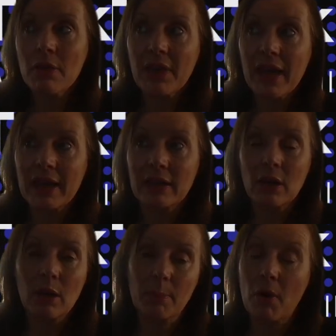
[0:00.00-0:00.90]
then
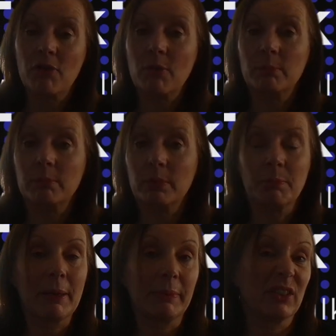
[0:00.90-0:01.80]
apart from
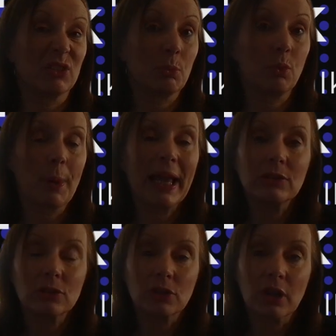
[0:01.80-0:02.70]
maybe a small
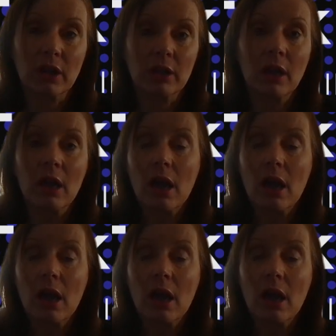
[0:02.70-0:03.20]
pension,